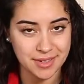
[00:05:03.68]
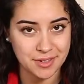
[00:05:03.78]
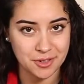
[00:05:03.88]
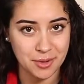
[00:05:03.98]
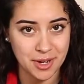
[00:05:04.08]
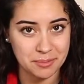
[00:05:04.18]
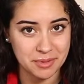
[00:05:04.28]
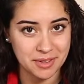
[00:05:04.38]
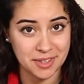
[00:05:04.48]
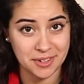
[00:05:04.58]
the 2 up.
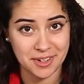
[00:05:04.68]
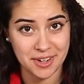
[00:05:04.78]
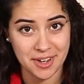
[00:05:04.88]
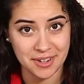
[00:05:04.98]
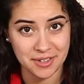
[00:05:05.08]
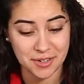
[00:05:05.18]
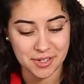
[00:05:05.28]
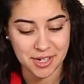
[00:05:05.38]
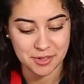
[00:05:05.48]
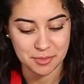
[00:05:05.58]
They're not
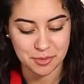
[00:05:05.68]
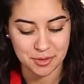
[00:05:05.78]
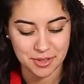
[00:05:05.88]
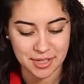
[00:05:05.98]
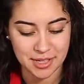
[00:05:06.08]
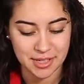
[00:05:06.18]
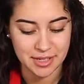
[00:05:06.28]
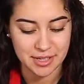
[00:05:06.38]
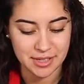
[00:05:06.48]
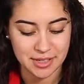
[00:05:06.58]
interchangeable,
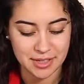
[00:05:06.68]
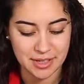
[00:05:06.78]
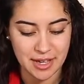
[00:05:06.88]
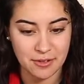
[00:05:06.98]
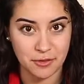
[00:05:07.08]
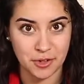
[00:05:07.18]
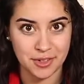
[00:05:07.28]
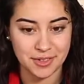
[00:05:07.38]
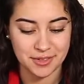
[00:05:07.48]
ever.